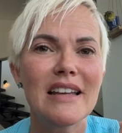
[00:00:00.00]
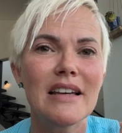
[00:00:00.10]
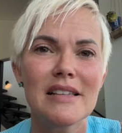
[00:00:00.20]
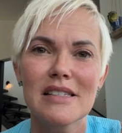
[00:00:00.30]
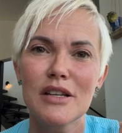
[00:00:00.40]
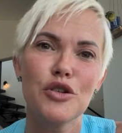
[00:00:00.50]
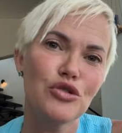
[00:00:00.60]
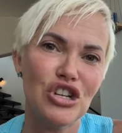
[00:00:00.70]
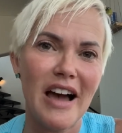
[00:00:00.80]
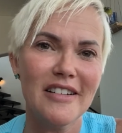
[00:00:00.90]
It's a new
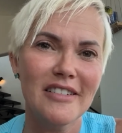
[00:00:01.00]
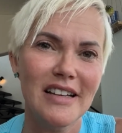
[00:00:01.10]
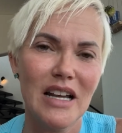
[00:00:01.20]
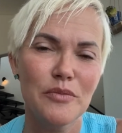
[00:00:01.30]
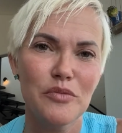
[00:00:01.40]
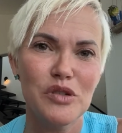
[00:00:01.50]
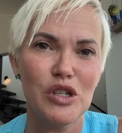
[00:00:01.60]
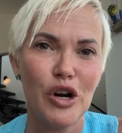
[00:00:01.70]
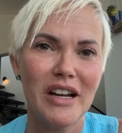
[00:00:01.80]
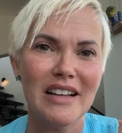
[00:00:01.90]
channel and I'm
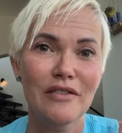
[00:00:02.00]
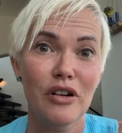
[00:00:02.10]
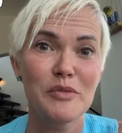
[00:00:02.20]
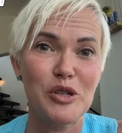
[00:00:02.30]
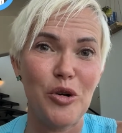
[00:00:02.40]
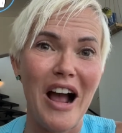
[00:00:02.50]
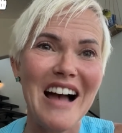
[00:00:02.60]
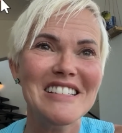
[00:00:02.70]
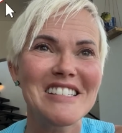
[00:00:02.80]
starting from scratch.